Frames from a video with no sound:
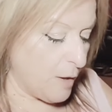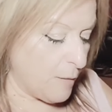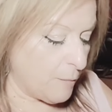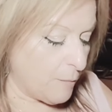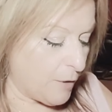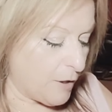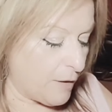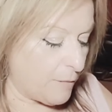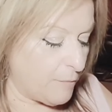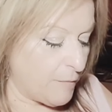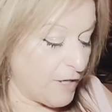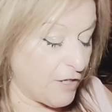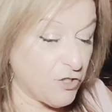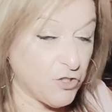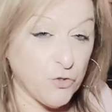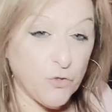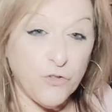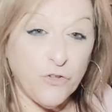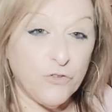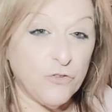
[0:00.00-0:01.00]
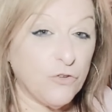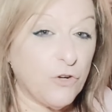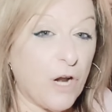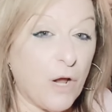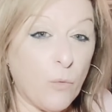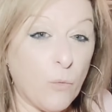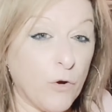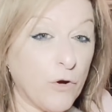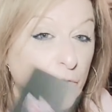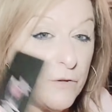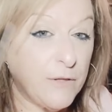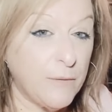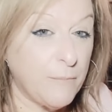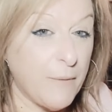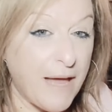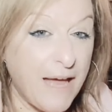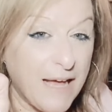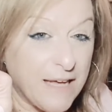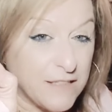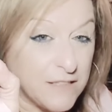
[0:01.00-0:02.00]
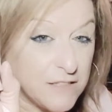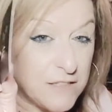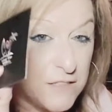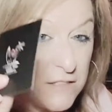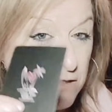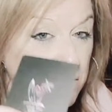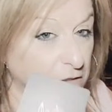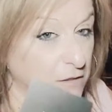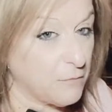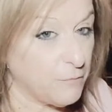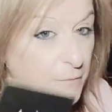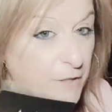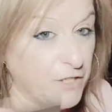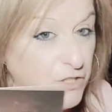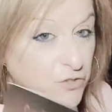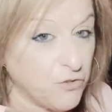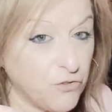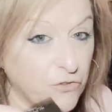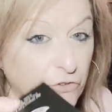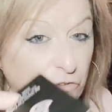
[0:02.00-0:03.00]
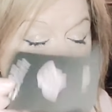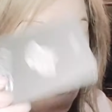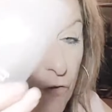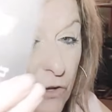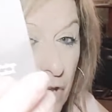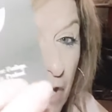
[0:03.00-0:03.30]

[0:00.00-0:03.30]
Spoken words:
but make sure that they're not wearing the mask. Make sure that they're